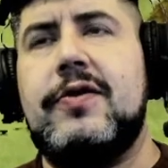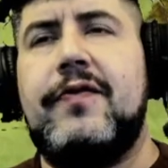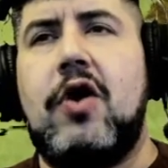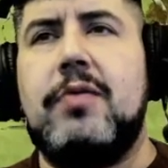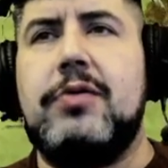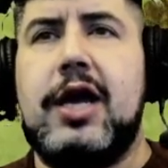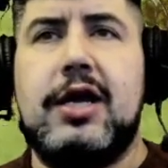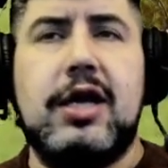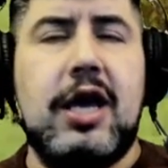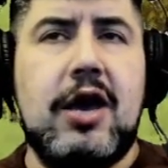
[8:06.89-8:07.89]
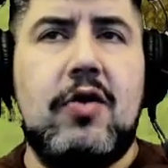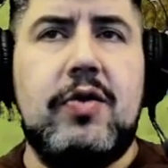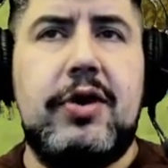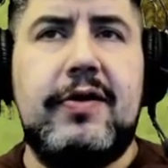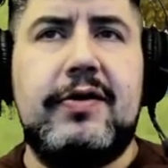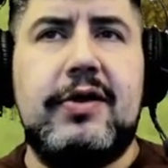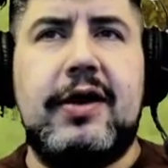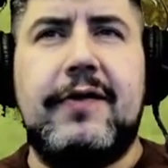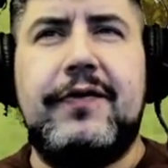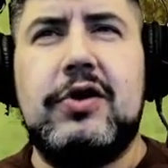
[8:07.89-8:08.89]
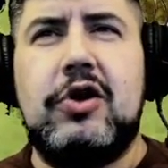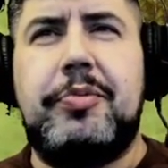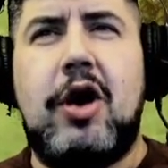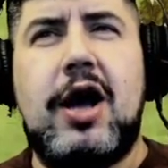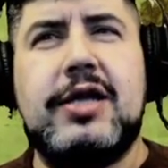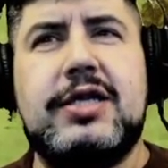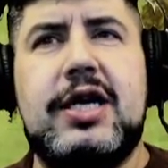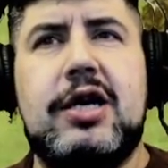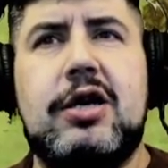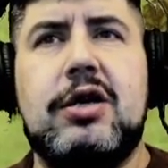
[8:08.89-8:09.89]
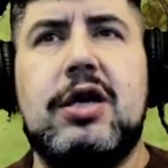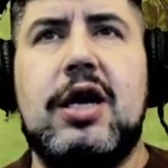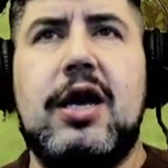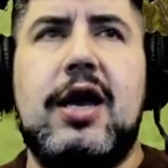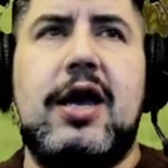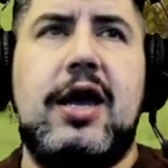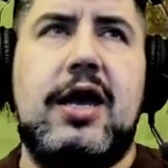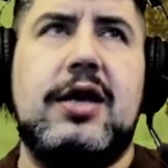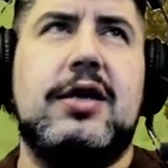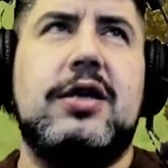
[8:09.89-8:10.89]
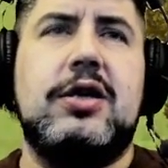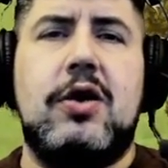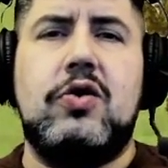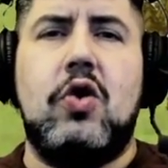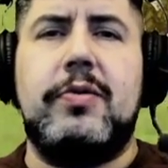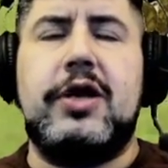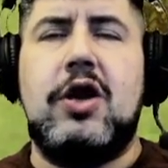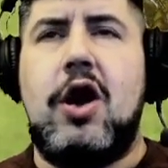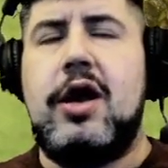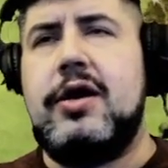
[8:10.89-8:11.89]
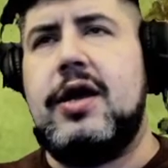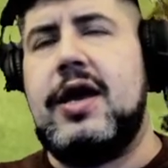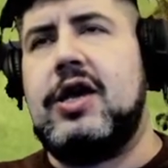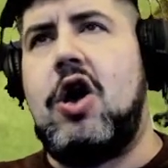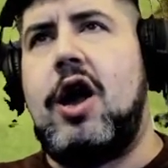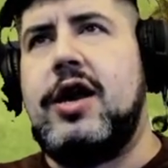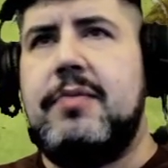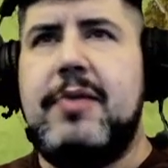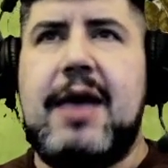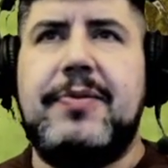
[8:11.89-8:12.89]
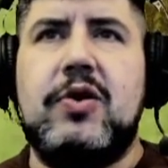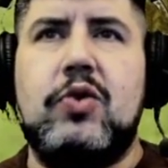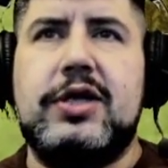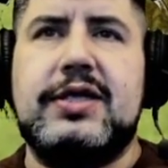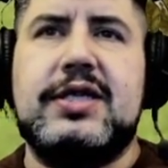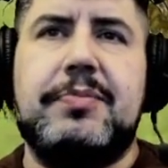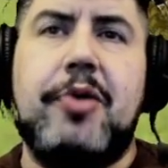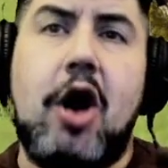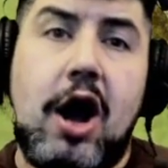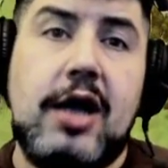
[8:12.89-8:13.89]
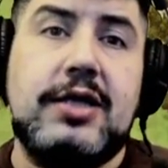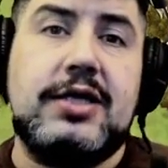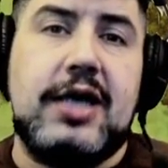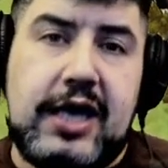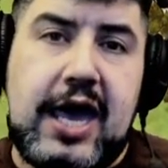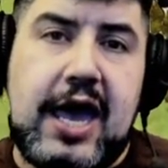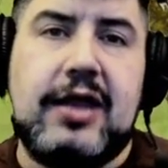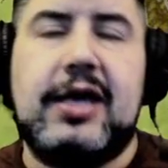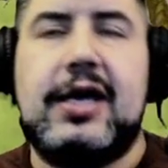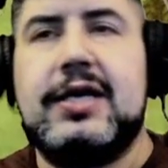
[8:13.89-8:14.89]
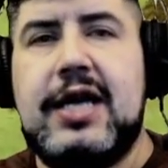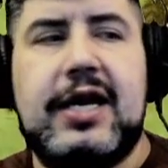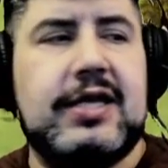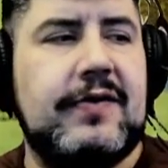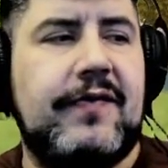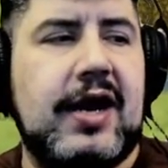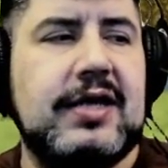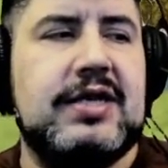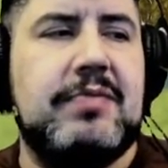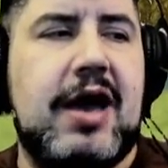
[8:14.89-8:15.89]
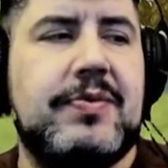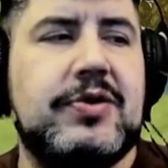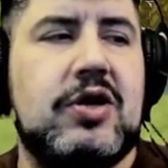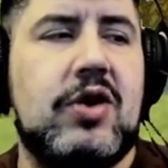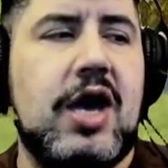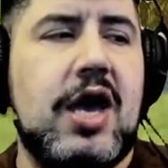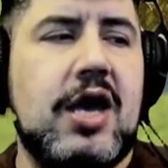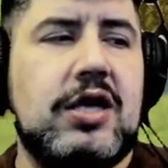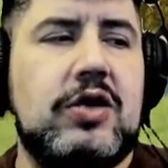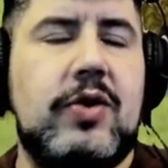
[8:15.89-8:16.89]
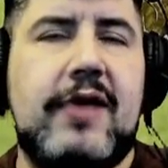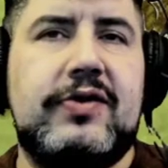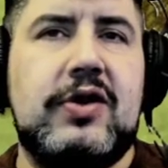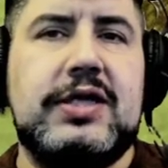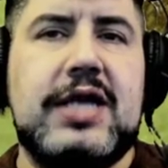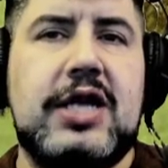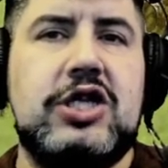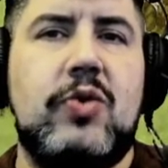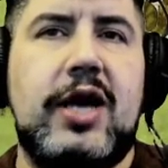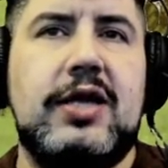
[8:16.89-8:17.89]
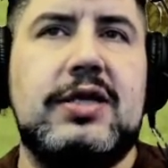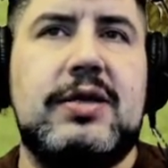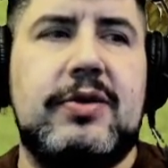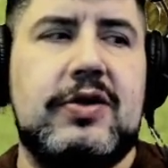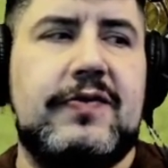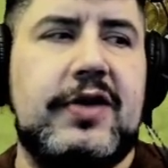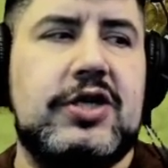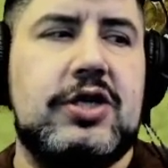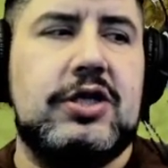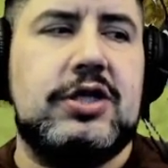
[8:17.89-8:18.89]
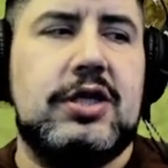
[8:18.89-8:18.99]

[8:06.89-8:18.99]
Farmland. We put like a few little ponds here, and you know, normally on a continent map you wouldn't see ponds. Again, like I said, it's a fantasy map, so you have to accentuate some of those features.